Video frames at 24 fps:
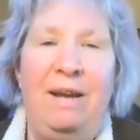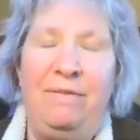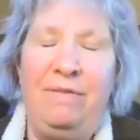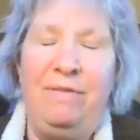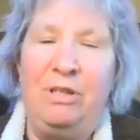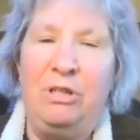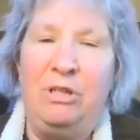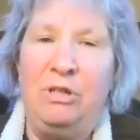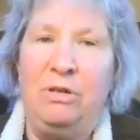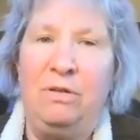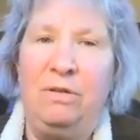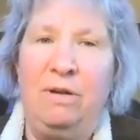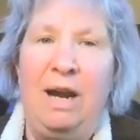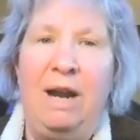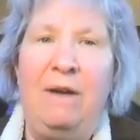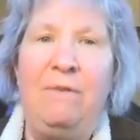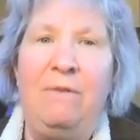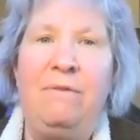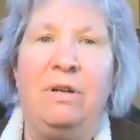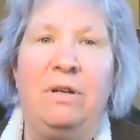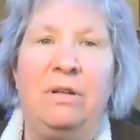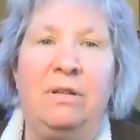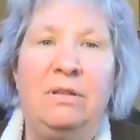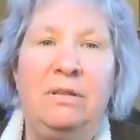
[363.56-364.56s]
have to
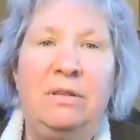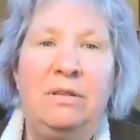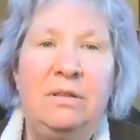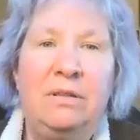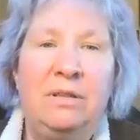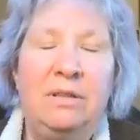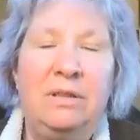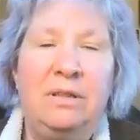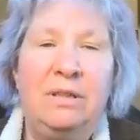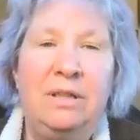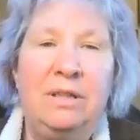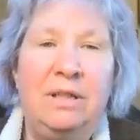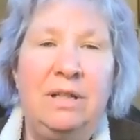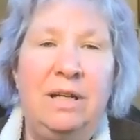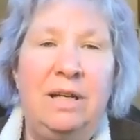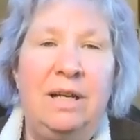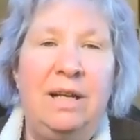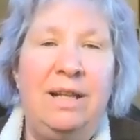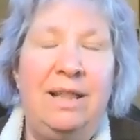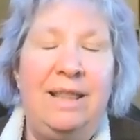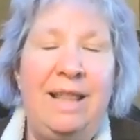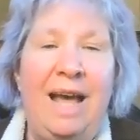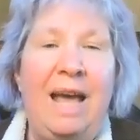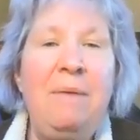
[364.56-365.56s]
travel,
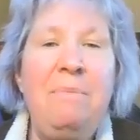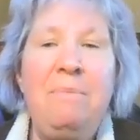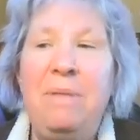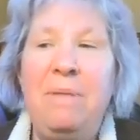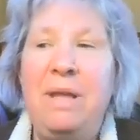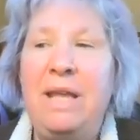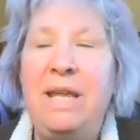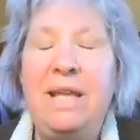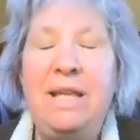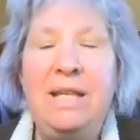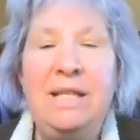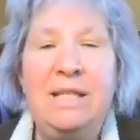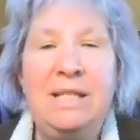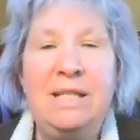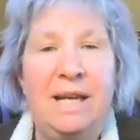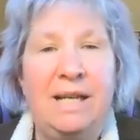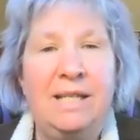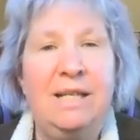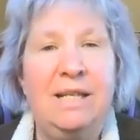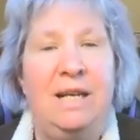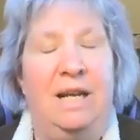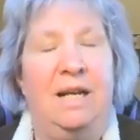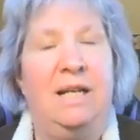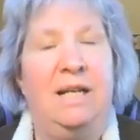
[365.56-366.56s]
that means
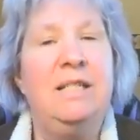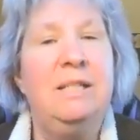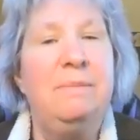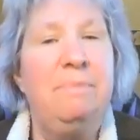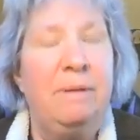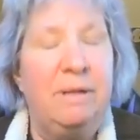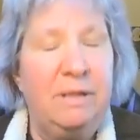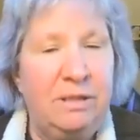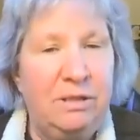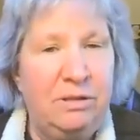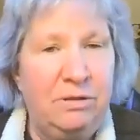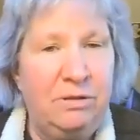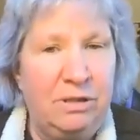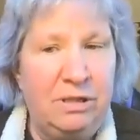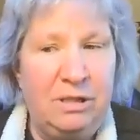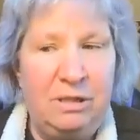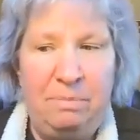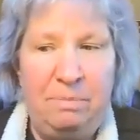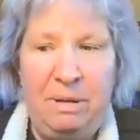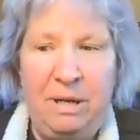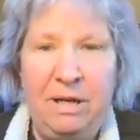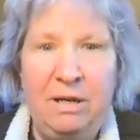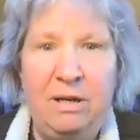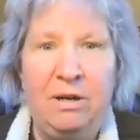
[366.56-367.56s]
as a non-sponsored
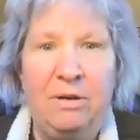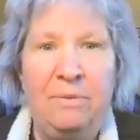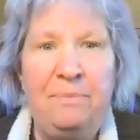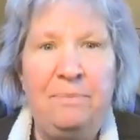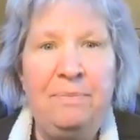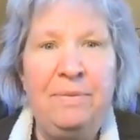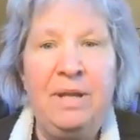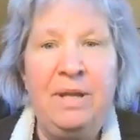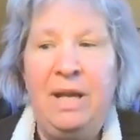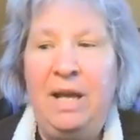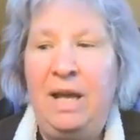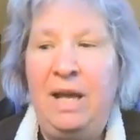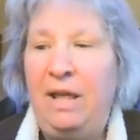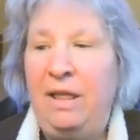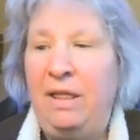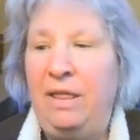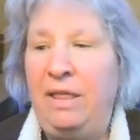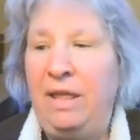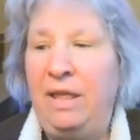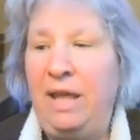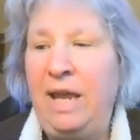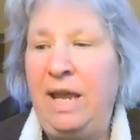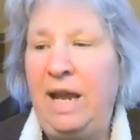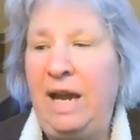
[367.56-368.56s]
speaker,
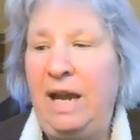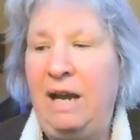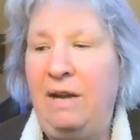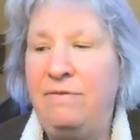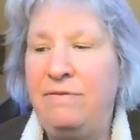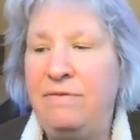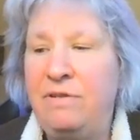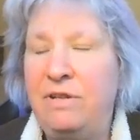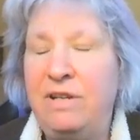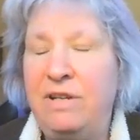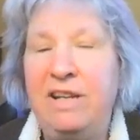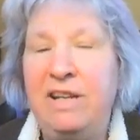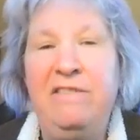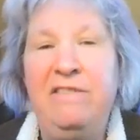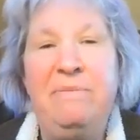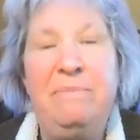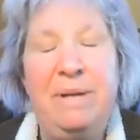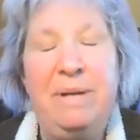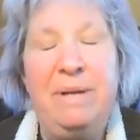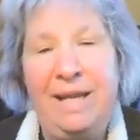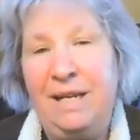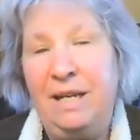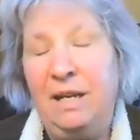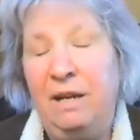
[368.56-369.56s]
they have to give
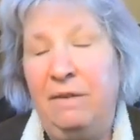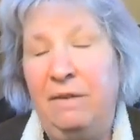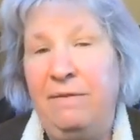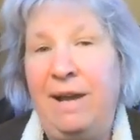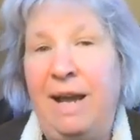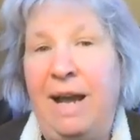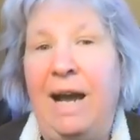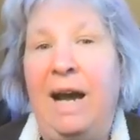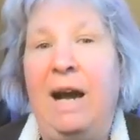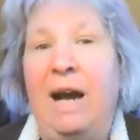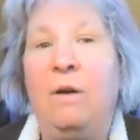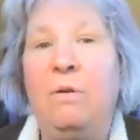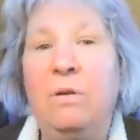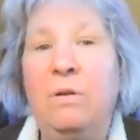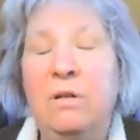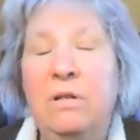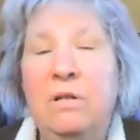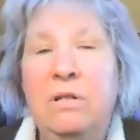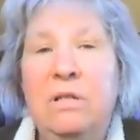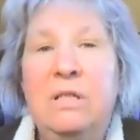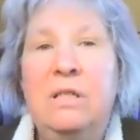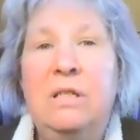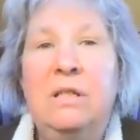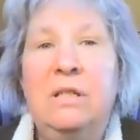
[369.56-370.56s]
me enough
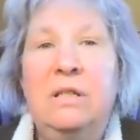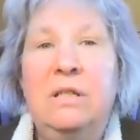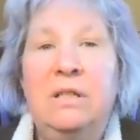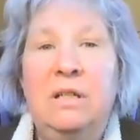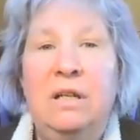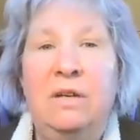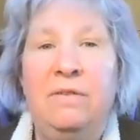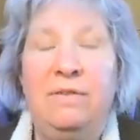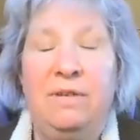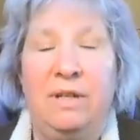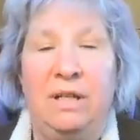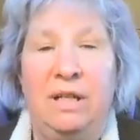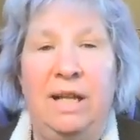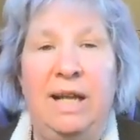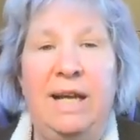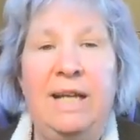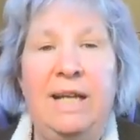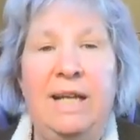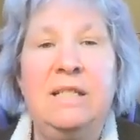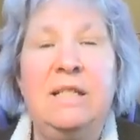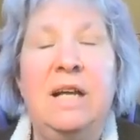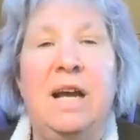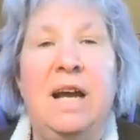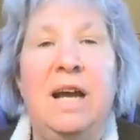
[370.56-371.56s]
hours of
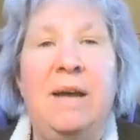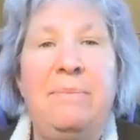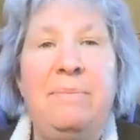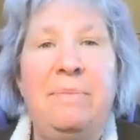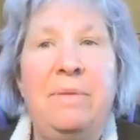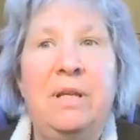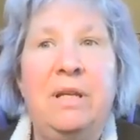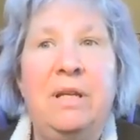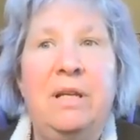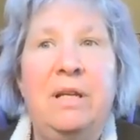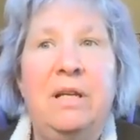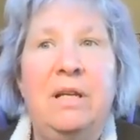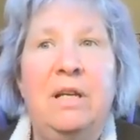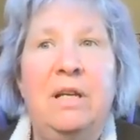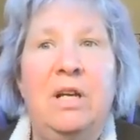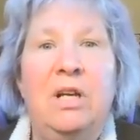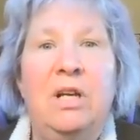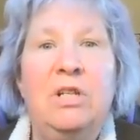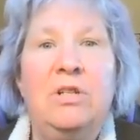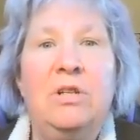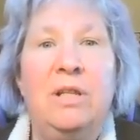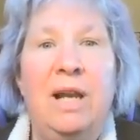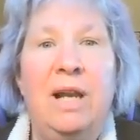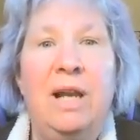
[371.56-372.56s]
class time
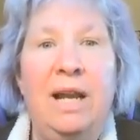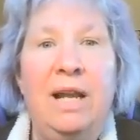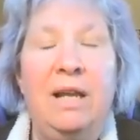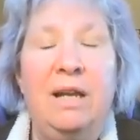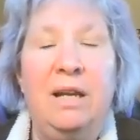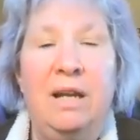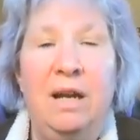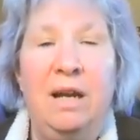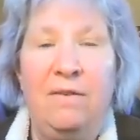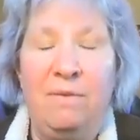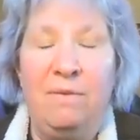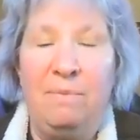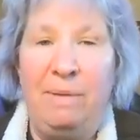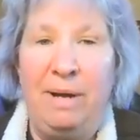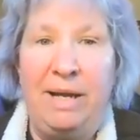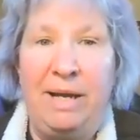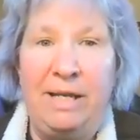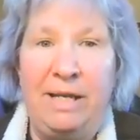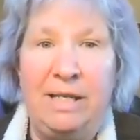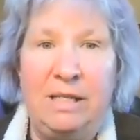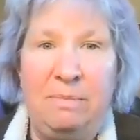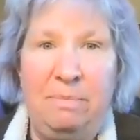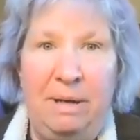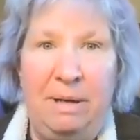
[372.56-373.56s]
so that I can cover my
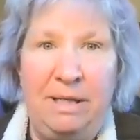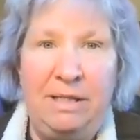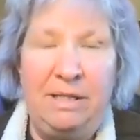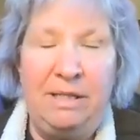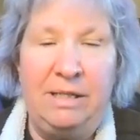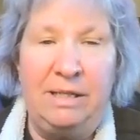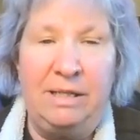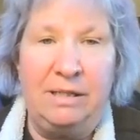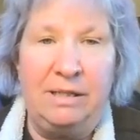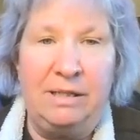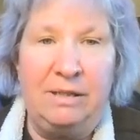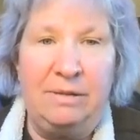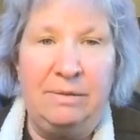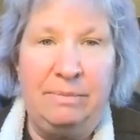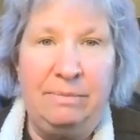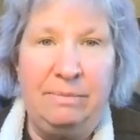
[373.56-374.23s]
expenses.